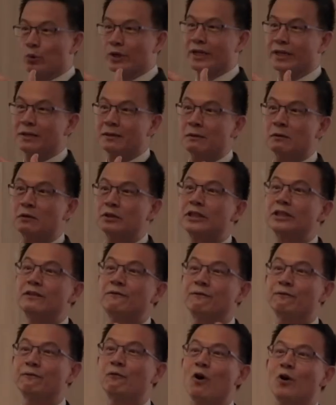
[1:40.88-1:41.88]
We
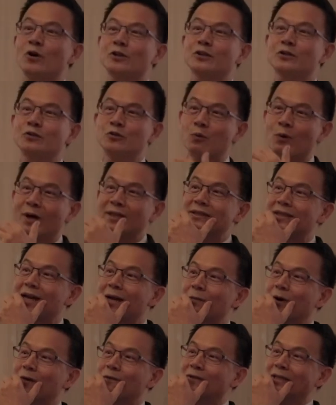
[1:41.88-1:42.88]
default to one
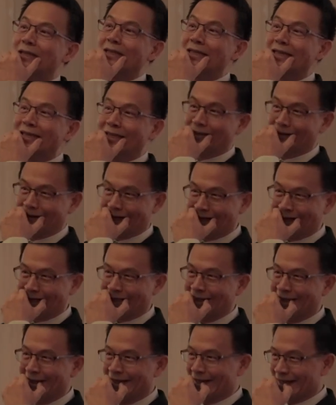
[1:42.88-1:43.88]
type of thinking,
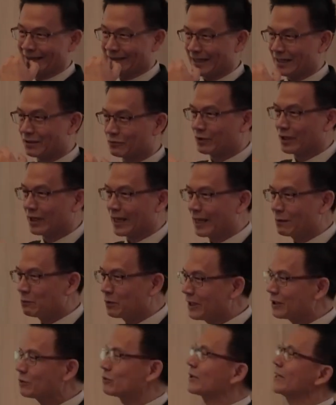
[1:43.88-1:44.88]
right? Etc. And
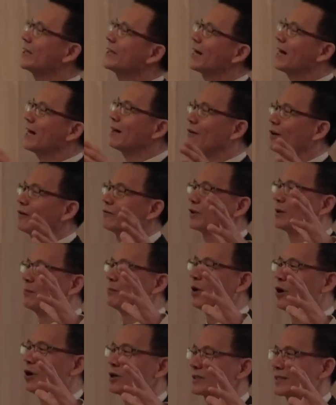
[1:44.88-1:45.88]
we need to think out of the
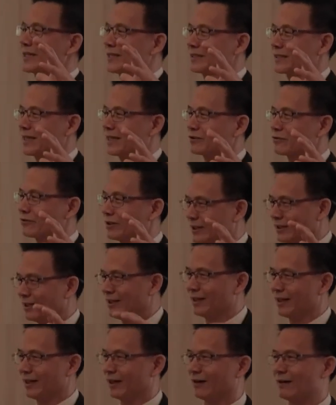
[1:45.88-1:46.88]
box, etc.
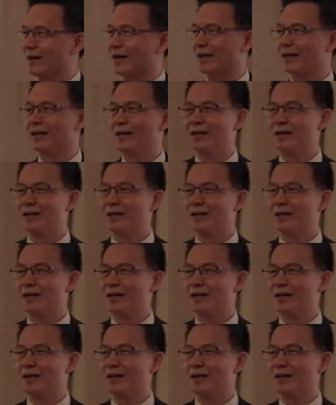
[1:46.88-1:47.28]
All right.